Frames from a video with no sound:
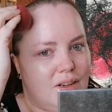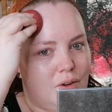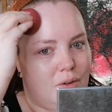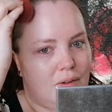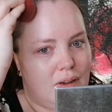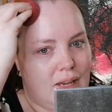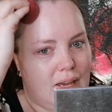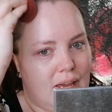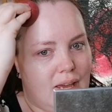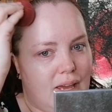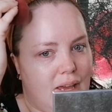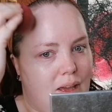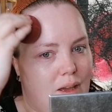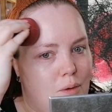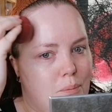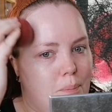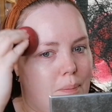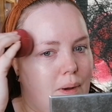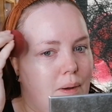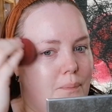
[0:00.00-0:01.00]

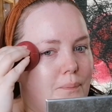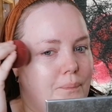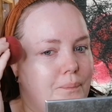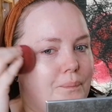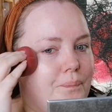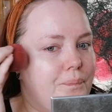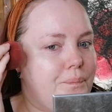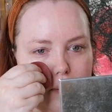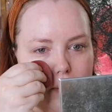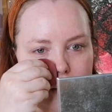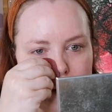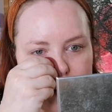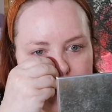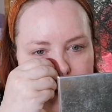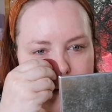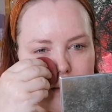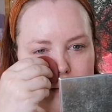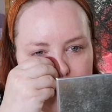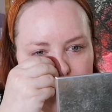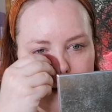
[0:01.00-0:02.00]
okay, but it's